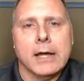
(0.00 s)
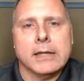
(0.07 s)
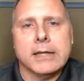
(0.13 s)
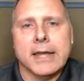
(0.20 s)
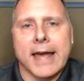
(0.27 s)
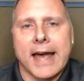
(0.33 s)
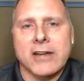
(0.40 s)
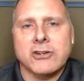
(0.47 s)

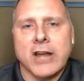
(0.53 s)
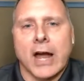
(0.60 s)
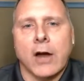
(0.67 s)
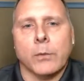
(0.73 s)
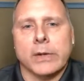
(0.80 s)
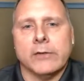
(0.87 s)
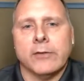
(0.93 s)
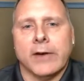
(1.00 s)
Cash
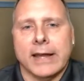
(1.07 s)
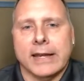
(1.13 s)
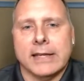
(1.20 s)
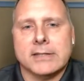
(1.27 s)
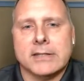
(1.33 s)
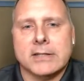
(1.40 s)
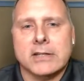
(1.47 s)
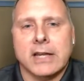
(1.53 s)
out
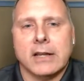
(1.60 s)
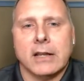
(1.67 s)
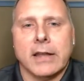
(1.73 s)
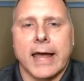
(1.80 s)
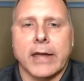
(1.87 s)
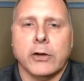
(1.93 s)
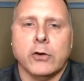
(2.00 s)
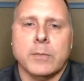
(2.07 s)
refinances can
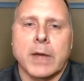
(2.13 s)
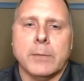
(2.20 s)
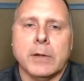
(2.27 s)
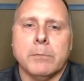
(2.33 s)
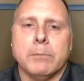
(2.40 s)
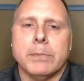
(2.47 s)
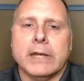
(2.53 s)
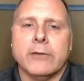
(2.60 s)
allow you to
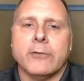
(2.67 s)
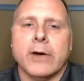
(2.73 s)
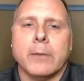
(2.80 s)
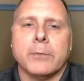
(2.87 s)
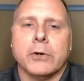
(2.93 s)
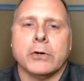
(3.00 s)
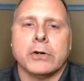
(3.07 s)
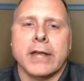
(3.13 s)
maybe beef
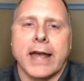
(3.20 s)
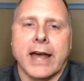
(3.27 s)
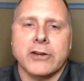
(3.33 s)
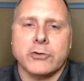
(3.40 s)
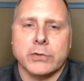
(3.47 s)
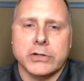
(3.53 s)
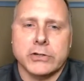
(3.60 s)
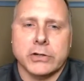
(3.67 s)
up your
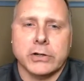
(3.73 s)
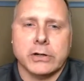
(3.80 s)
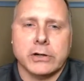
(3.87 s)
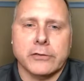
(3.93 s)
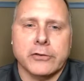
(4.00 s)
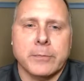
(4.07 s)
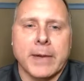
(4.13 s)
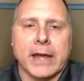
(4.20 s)
cash
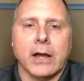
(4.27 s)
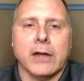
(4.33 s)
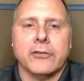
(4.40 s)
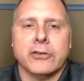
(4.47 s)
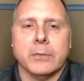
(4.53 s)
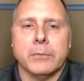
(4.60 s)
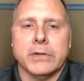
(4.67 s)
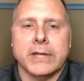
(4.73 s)
reserves, pay off
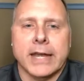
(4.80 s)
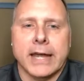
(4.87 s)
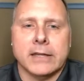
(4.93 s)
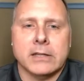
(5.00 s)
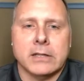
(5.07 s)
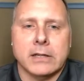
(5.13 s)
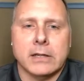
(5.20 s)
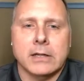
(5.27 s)
some
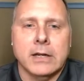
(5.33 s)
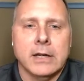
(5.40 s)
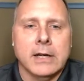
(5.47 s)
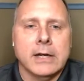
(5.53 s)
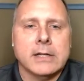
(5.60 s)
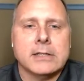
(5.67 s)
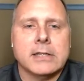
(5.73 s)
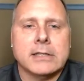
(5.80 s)
debt to
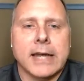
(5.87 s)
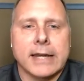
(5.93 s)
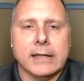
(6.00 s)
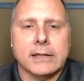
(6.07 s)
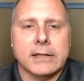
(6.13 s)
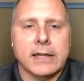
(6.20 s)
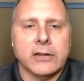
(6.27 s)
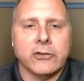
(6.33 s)

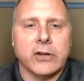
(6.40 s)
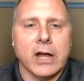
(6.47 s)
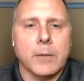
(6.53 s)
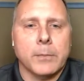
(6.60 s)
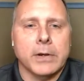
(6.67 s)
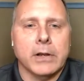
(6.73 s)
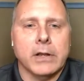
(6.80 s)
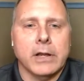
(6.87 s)
tighten things
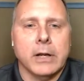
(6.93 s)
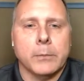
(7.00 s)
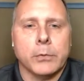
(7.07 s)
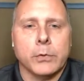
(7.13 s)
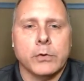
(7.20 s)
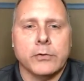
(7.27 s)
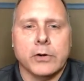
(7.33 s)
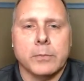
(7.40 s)
up and
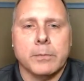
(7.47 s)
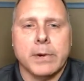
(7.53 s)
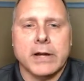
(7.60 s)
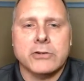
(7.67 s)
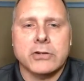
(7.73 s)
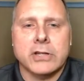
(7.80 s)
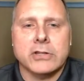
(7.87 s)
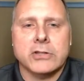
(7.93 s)
improve your
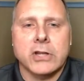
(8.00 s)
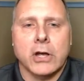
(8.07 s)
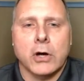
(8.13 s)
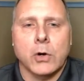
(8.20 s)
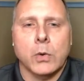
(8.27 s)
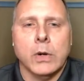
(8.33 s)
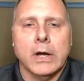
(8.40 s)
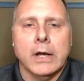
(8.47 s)
budget.
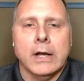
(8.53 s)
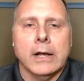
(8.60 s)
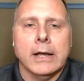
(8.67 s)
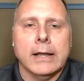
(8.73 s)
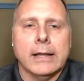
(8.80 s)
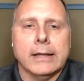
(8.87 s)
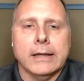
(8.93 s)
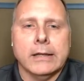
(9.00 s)
So,
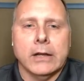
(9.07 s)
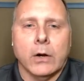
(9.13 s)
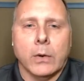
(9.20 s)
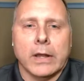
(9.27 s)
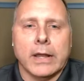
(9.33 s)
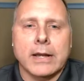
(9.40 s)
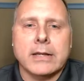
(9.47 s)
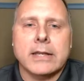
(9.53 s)
a
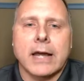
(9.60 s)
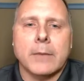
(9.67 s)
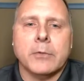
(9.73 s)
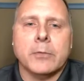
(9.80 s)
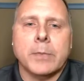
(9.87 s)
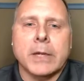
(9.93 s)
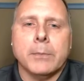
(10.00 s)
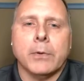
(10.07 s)
lot of
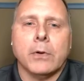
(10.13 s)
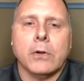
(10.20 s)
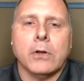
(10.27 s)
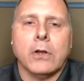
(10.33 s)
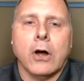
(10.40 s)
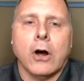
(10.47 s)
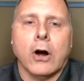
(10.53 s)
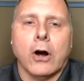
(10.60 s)
times
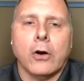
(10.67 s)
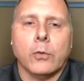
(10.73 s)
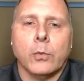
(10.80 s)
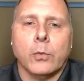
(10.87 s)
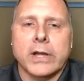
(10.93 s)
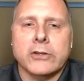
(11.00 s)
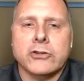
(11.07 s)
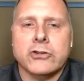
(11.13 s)
people are
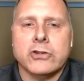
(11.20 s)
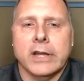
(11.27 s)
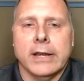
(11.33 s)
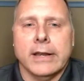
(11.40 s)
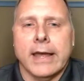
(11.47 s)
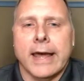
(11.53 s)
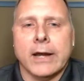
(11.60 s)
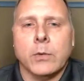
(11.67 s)
rich
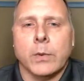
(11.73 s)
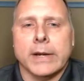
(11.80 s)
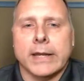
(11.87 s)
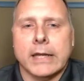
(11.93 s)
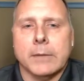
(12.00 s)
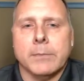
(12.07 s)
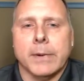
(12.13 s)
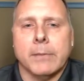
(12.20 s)
in
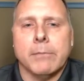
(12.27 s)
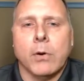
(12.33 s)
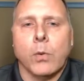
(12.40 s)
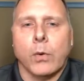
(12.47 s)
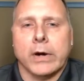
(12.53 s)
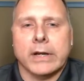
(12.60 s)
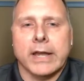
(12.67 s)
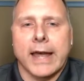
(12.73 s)
equity but
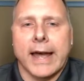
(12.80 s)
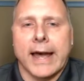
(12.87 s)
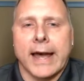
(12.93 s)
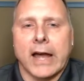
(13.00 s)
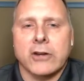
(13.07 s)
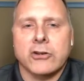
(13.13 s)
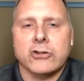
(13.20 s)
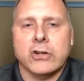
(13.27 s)
poor in
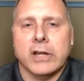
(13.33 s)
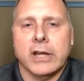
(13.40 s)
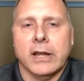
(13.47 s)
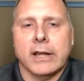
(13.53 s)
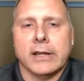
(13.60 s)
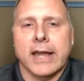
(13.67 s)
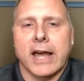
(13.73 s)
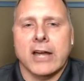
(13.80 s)
cash,
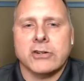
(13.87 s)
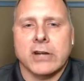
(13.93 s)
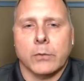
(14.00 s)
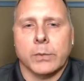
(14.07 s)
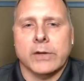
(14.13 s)
and a cash out